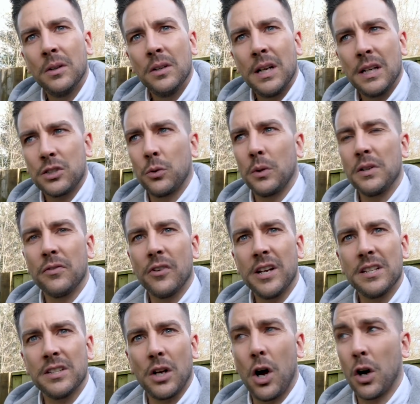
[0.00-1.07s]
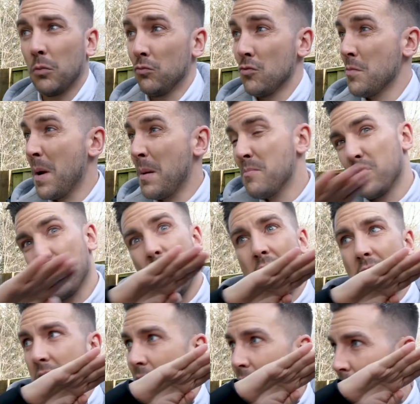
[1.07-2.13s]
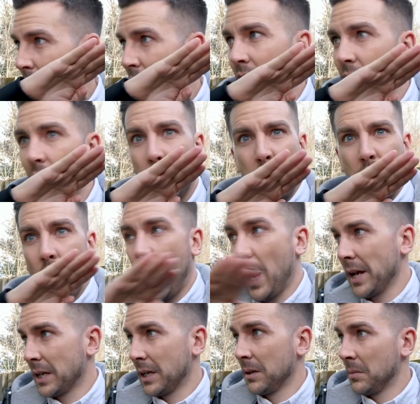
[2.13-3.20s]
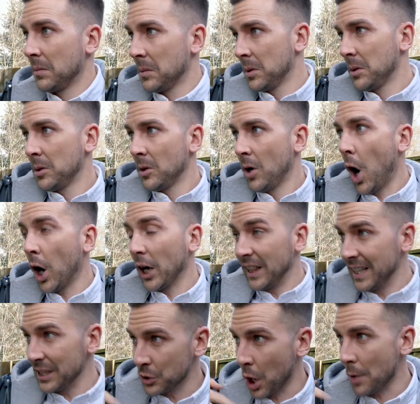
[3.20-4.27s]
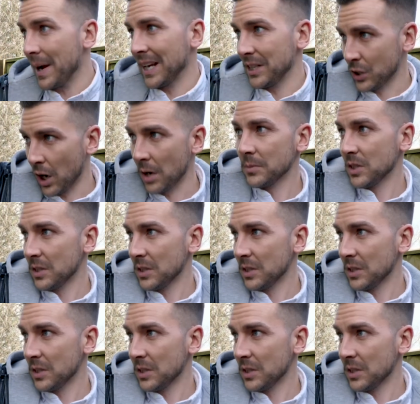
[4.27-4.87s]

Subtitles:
That's 23 years ago. I can remember it like I can literally go back in time to